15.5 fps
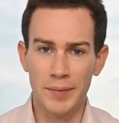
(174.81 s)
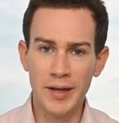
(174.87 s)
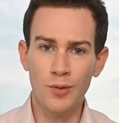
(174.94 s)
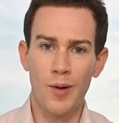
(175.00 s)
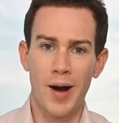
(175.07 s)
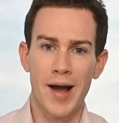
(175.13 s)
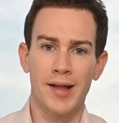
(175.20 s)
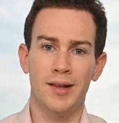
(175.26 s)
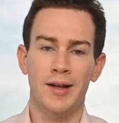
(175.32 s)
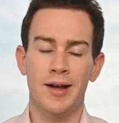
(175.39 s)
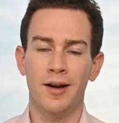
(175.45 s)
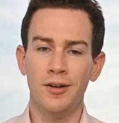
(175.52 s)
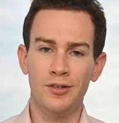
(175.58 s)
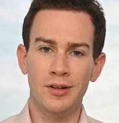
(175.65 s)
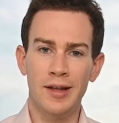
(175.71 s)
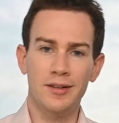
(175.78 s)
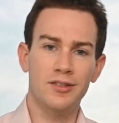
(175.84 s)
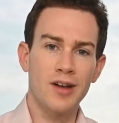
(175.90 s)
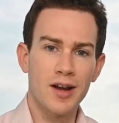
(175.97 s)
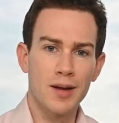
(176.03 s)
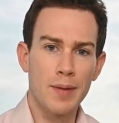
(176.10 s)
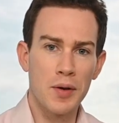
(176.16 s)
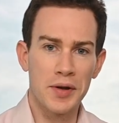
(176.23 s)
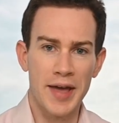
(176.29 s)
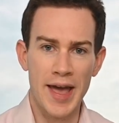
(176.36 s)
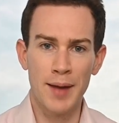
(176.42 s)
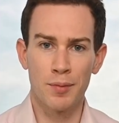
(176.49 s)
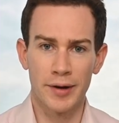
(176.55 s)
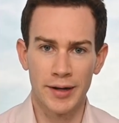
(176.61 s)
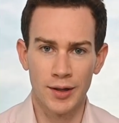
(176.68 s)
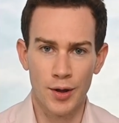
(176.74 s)
Meanwhile, I'd also like to talk about
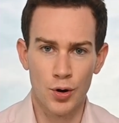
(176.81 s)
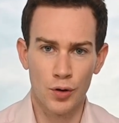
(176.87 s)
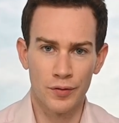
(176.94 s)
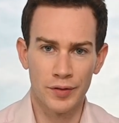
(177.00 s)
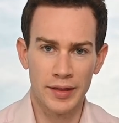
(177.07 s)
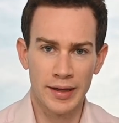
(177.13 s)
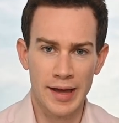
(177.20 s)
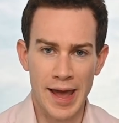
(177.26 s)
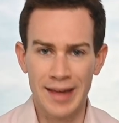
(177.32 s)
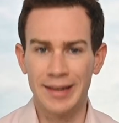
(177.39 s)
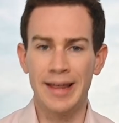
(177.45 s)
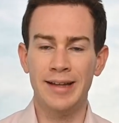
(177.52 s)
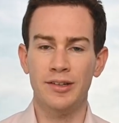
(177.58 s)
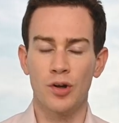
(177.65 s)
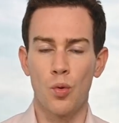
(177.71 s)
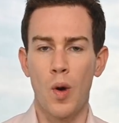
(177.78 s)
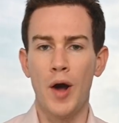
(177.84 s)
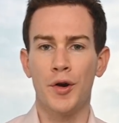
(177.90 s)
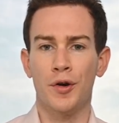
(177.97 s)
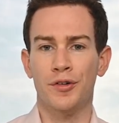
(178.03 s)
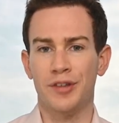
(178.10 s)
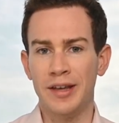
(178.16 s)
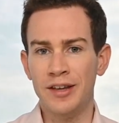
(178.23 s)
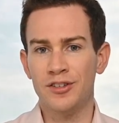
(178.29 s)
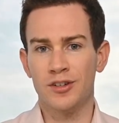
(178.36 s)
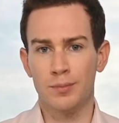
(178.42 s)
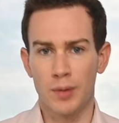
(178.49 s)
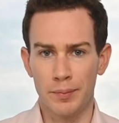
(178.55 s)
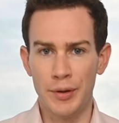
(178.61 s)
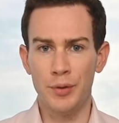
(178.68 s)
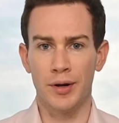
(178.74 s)
Gabrielle over the Atlantic waters east
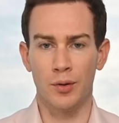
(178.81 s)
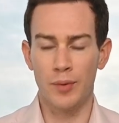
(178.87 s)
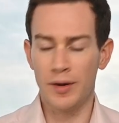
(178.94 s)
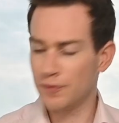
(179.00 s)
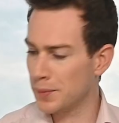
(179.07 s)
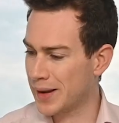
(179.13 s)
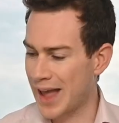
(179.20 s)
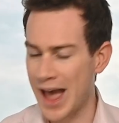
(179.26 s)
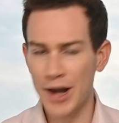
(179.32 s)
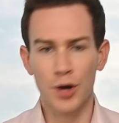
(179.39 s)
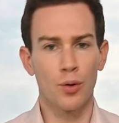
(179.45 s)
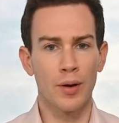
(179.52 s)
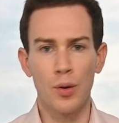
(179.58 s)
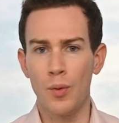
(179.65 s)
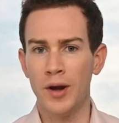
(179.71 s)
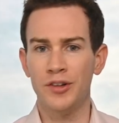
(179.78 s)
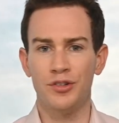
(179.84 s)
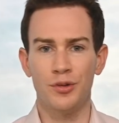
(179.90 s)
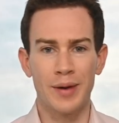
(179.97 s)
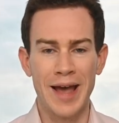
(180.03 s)
of Bermuda. Went from a Category 1 to a